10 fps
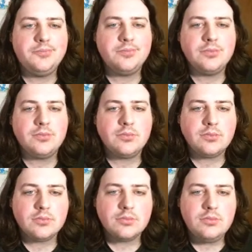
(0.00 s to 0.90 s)

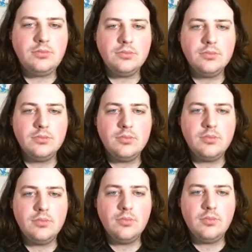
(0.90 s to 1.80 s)

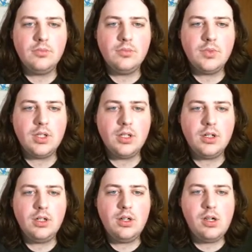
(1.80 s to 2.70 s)

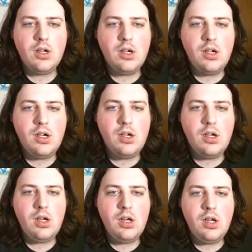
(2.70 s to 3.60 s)

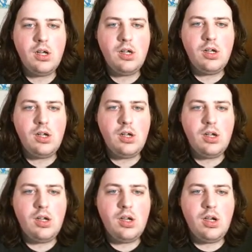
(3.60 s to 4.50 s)

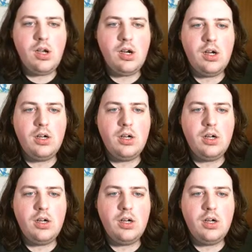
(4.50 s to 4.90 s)
(no one is talking)